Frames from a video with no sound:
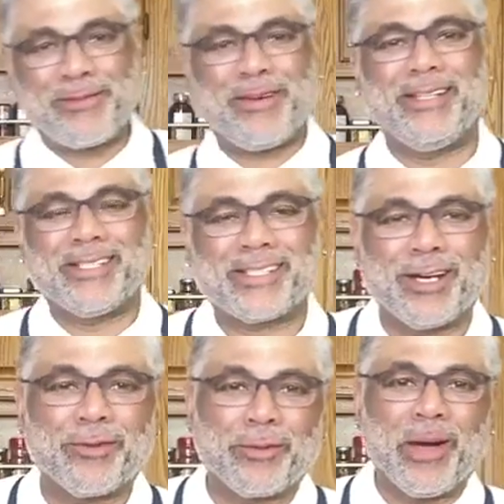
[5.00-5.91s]
Feed
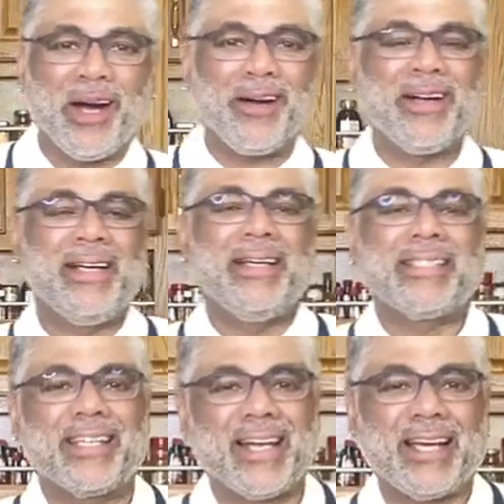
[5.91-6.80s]
Yourself Well.
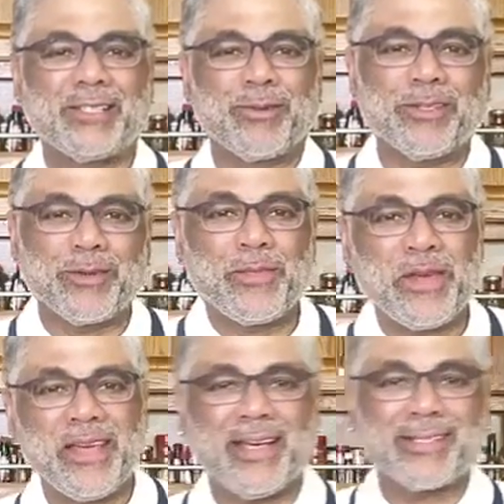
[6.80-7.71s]
Tonight's
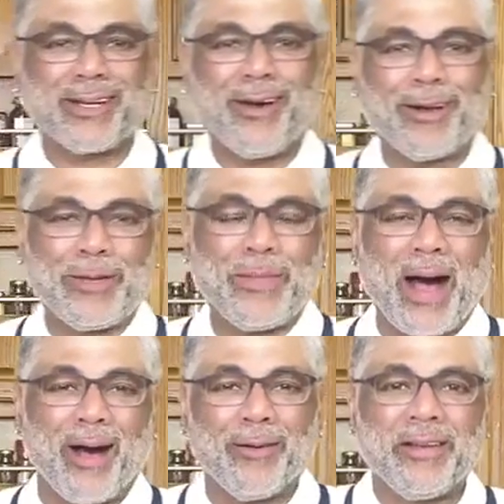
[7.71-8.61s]
recipe is all
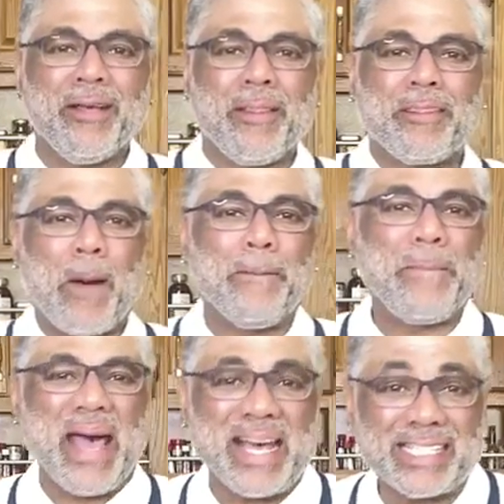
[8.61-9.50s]
about the
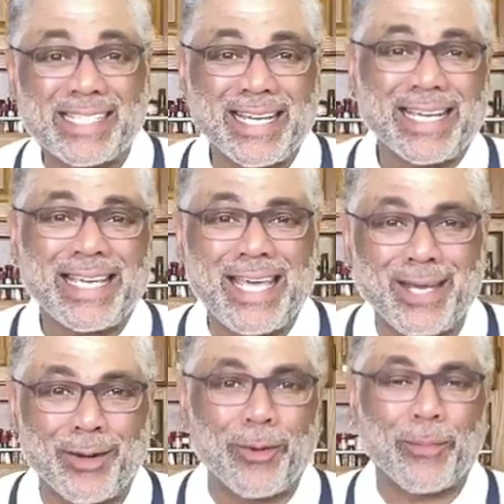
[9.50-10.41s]
best
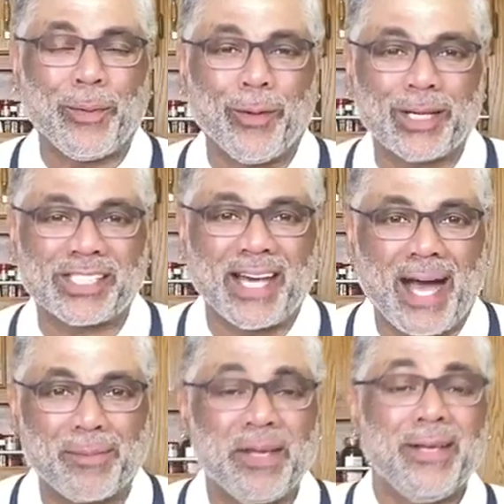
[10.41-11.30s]
keto pork
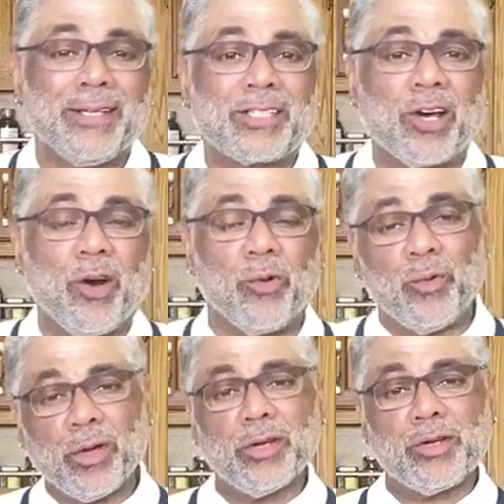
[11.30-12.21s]
chop. So
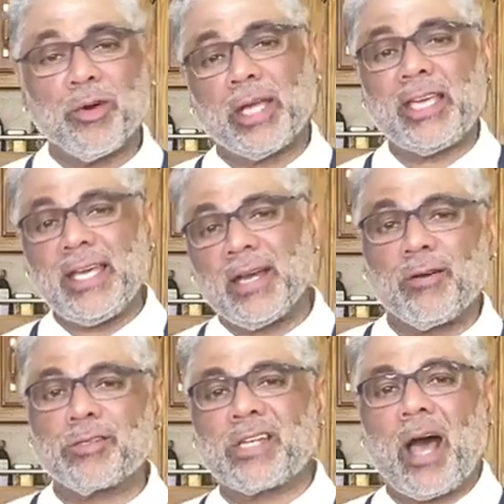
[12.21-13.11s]
we're going to do a
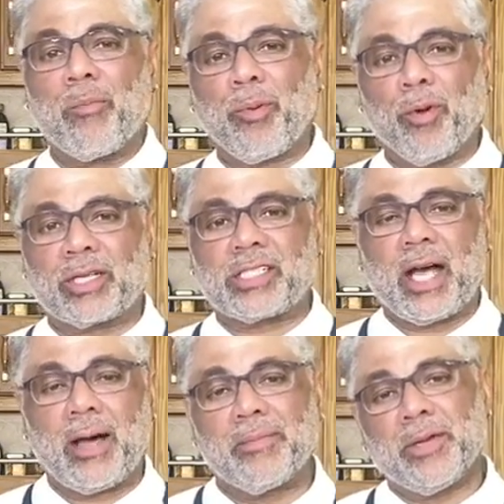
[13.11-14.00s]
keto style pork
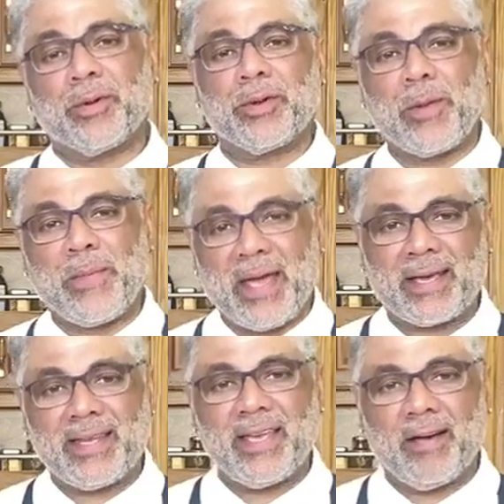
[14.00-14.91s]
chop that we're going to
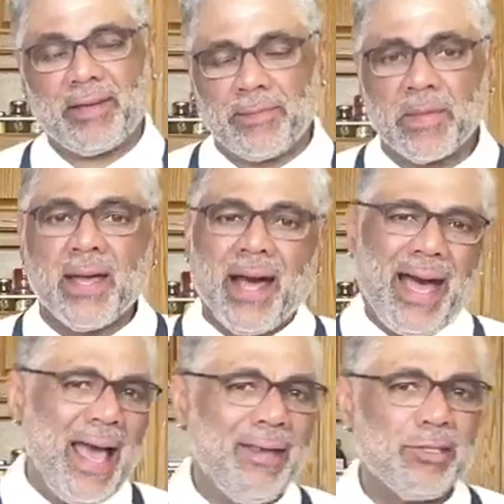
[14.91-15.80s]
bake in the oven.
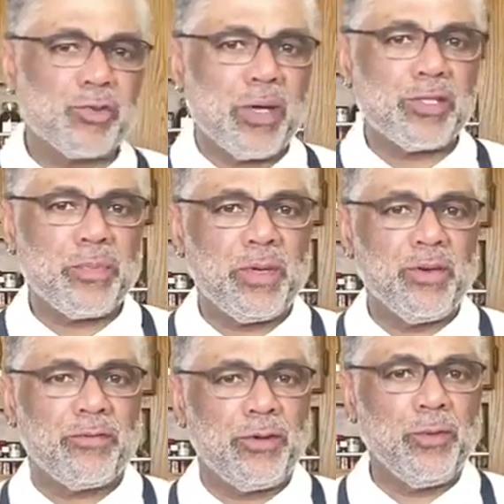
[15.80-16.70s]
I had this recipe
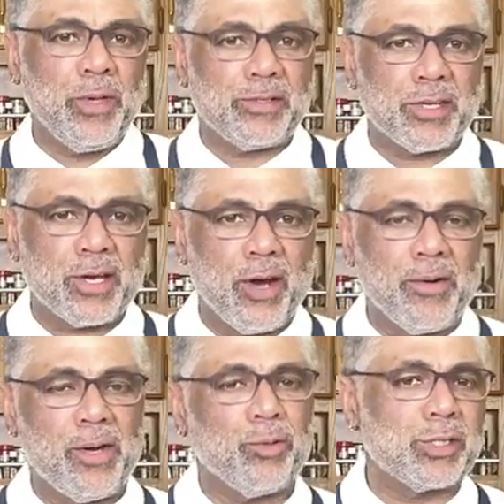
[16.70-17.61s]
a few weeks
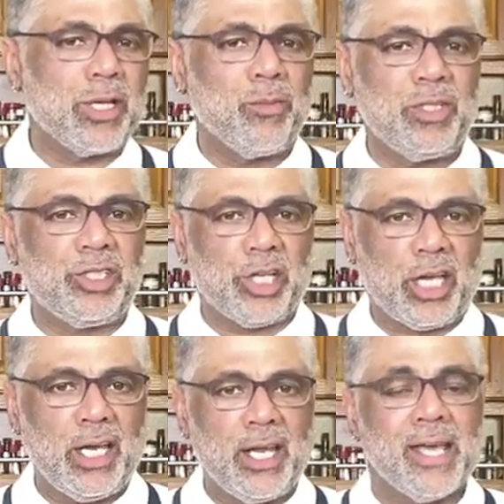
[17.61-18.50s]
ago and it was done with
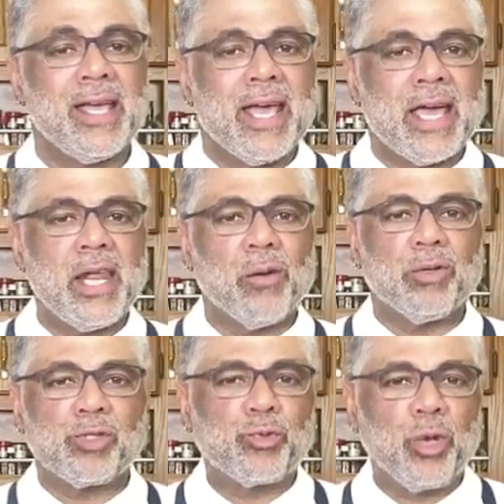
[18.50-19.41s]
chicken and it
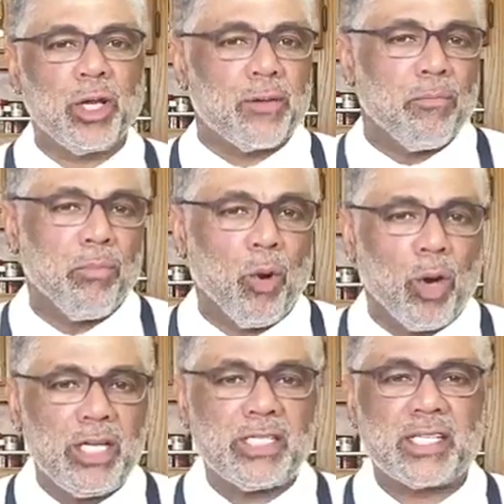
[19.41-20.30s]
was really
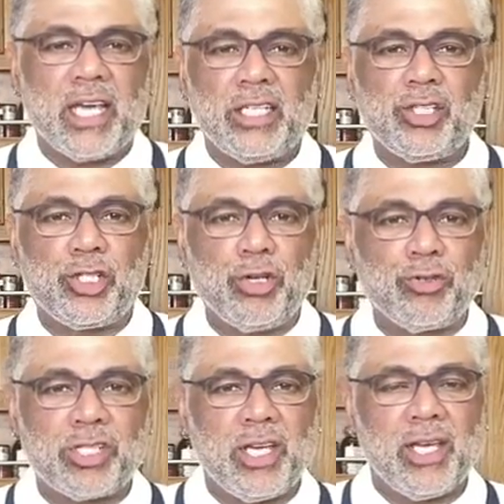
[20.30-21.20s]
moist and
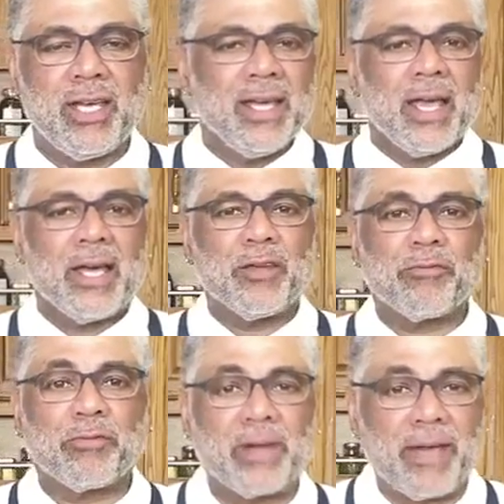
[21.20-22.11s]
juicy and the
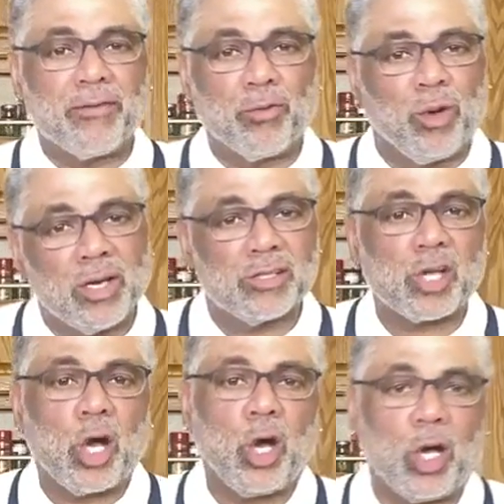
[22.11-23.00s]
flavor was
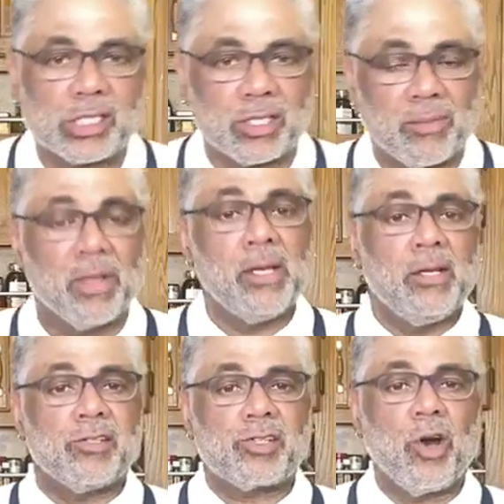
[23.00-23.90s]
awesome.
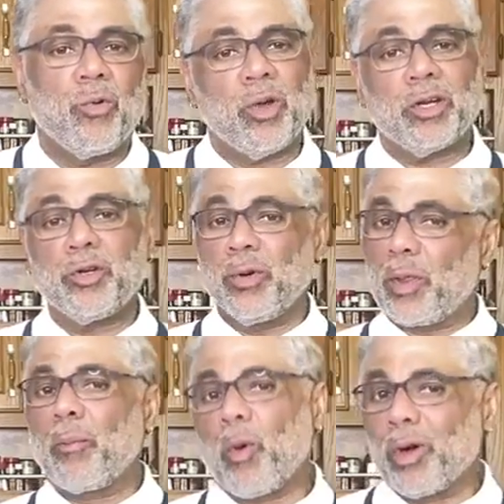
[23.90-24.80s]
So we're going to do it with
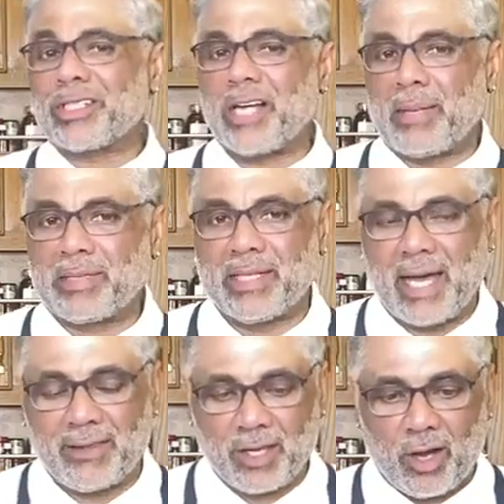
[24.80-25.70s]
a pork chop
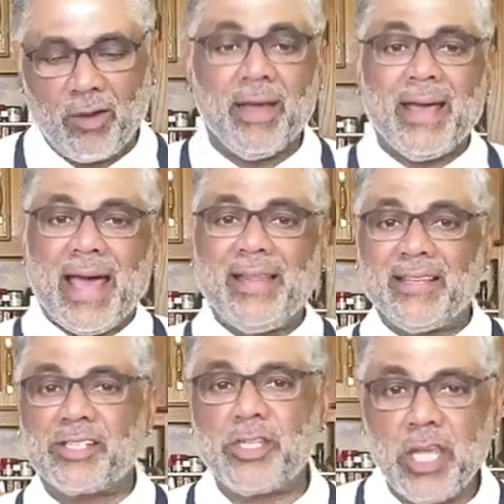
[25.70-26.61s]
tonight though. And
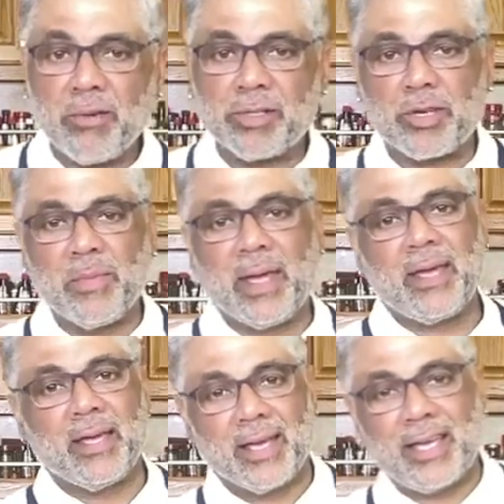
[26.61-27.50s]
the secret to
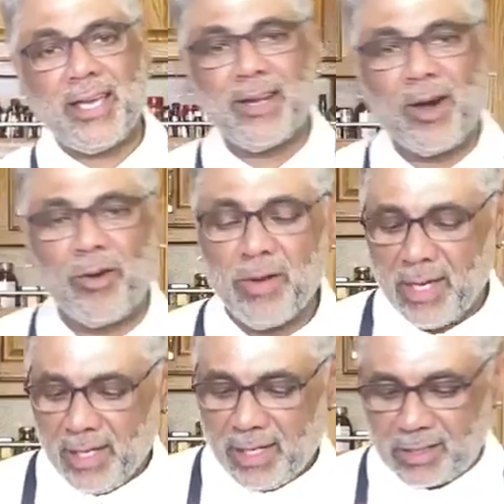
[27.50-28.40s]
making it keto
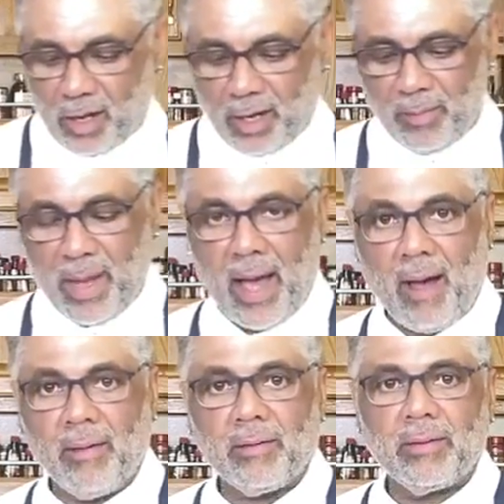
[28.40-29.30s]
is all
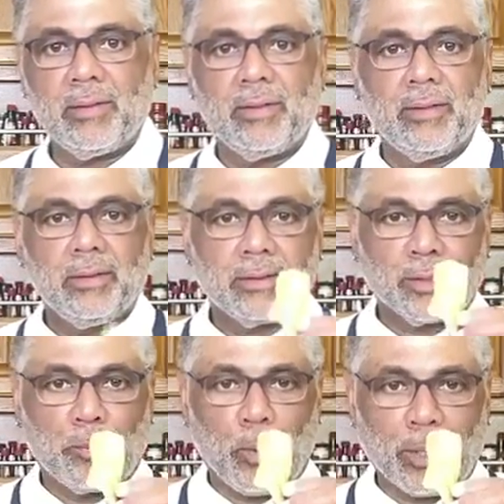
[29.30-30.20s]
about
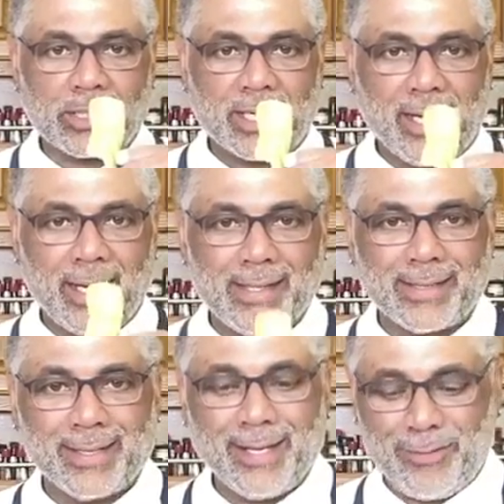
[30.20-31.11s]
some pork skins,
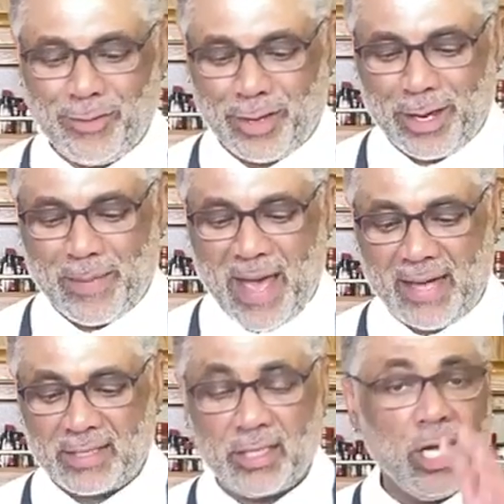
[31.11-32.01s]
if you can
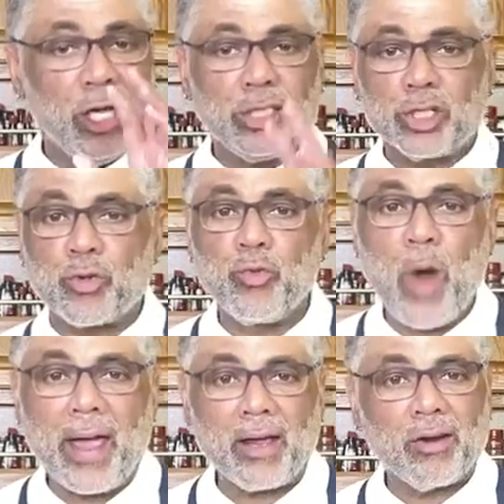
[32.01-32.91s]
imagine. Just
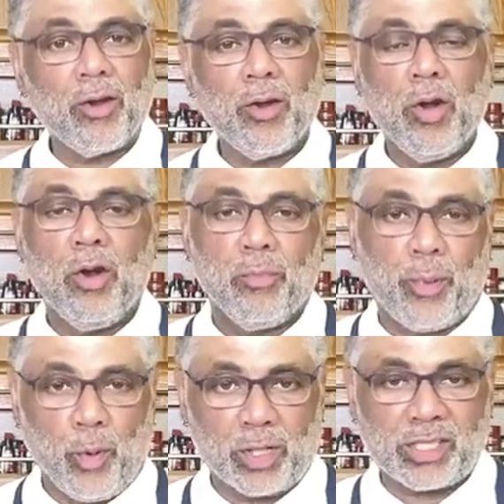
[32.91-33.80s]
regular
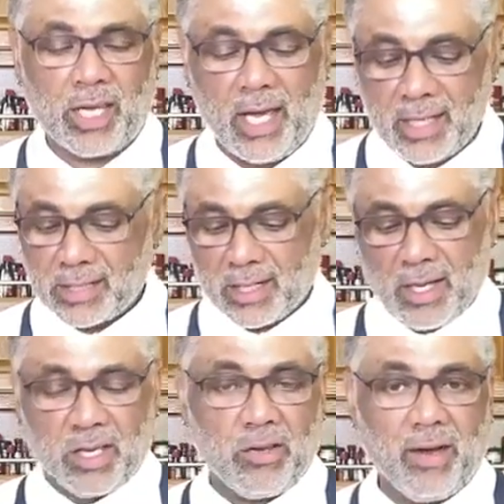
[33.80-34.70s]
pork skins.
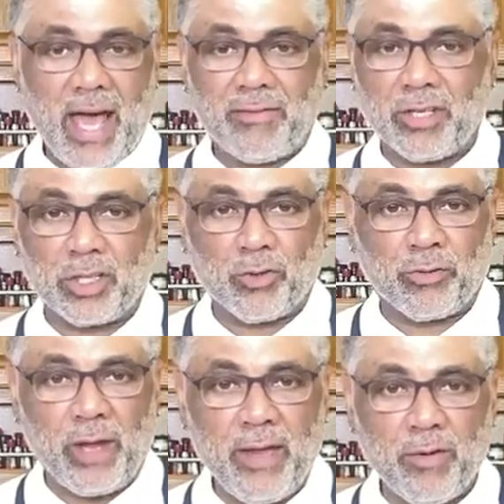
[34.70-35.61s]
You don't have to get the
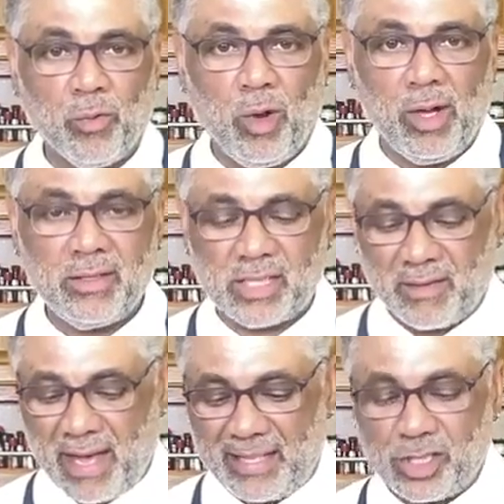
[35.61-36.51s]
flavored ones. They
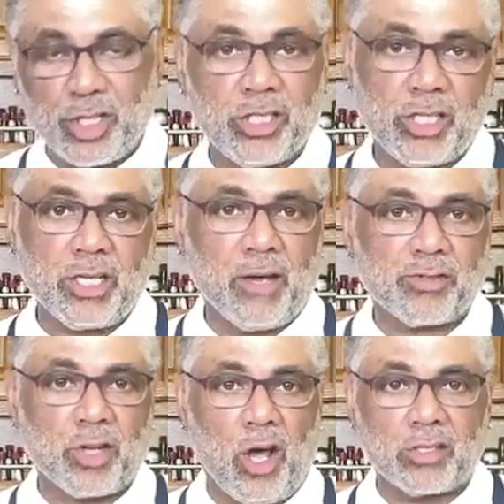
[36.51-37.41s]
got just
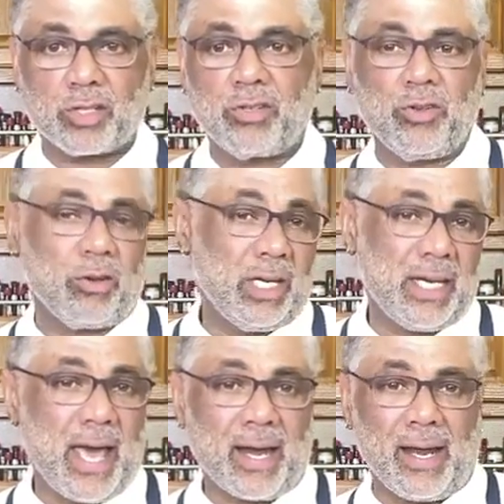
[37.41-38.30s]
enough salt, so you don't need
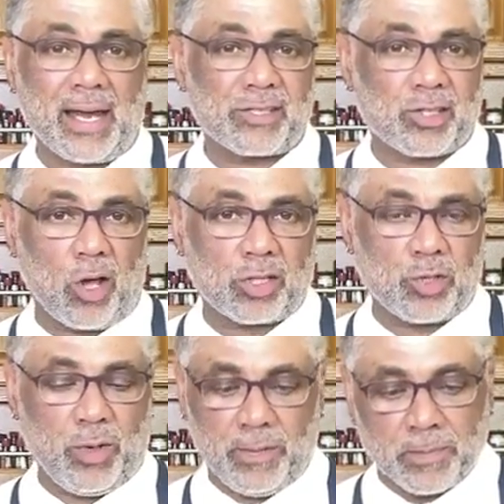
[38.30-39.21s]
to add a lot of salt
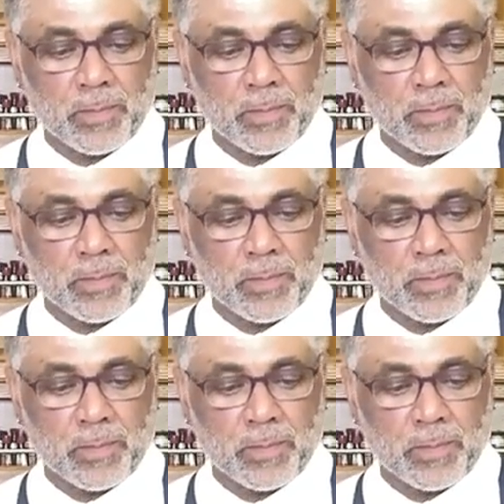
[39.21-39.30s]
to it.